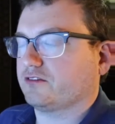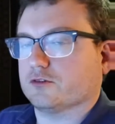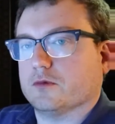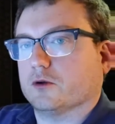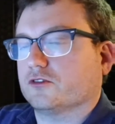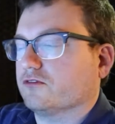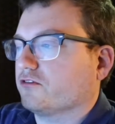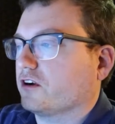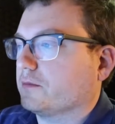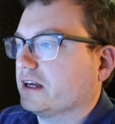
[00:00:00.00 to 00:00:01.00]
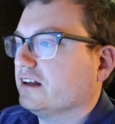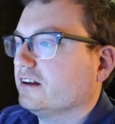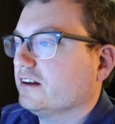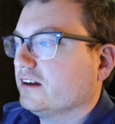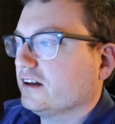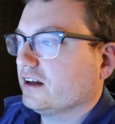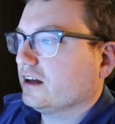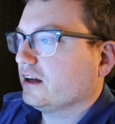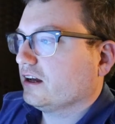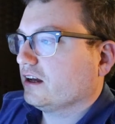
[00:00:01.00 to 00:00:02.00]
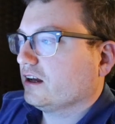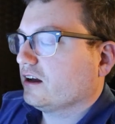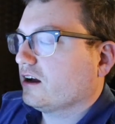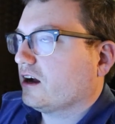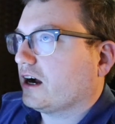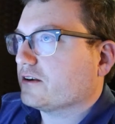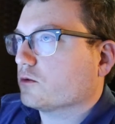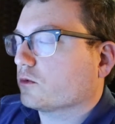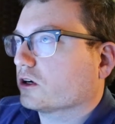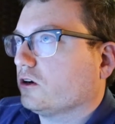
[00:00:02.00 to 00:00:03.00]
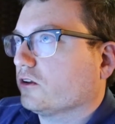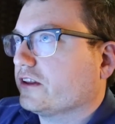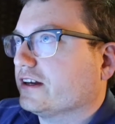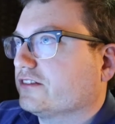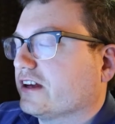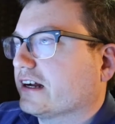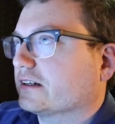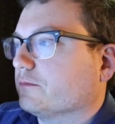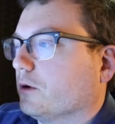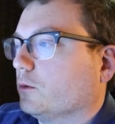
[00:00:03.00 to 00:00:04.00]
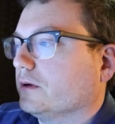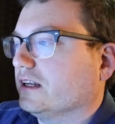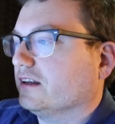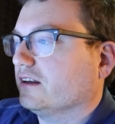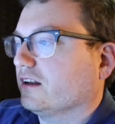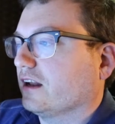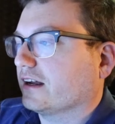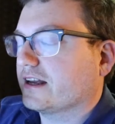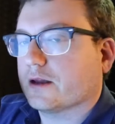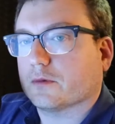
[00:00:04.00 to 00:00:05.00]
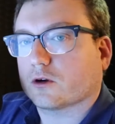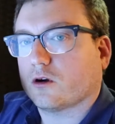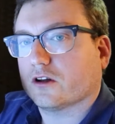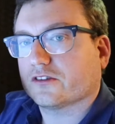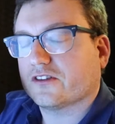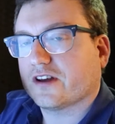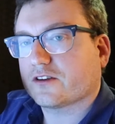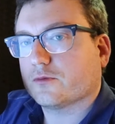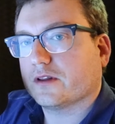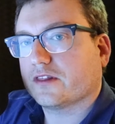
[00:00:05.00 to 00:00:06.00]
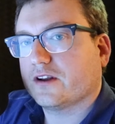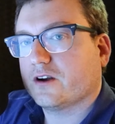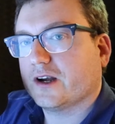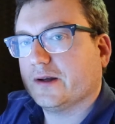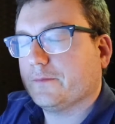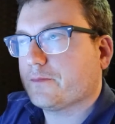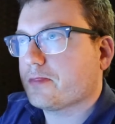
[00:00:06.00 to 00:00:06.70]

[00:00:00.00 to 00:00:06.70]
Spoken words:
some notes in front of me. I don't recall the exact moment I came across attachment theory,